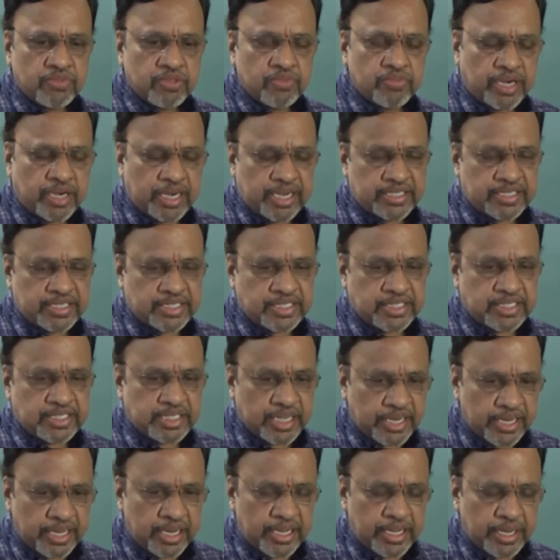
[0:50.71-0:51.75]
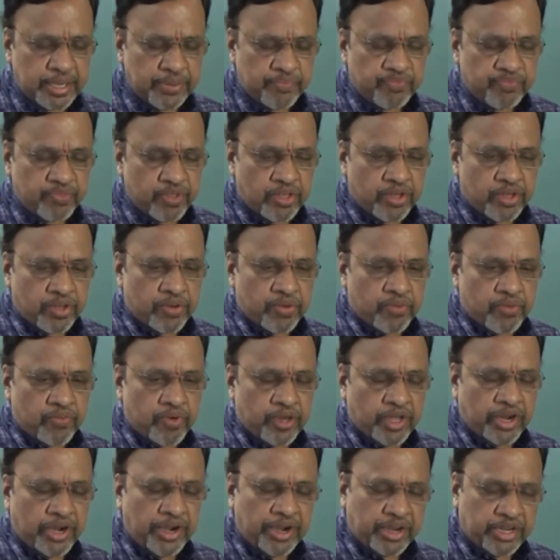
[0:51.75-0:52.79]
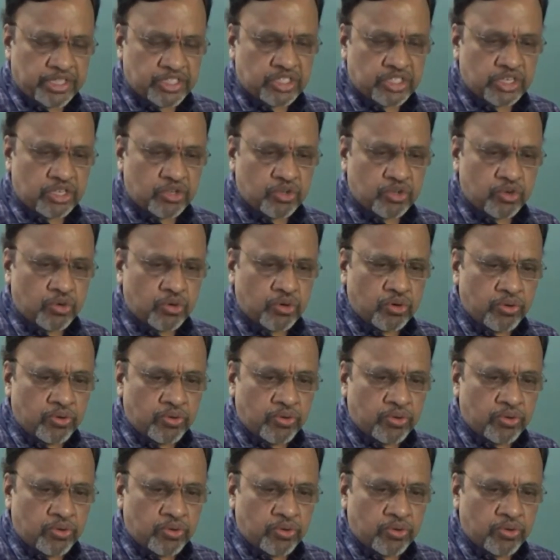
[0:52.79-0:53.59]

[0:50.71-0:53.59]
because generally we are interested to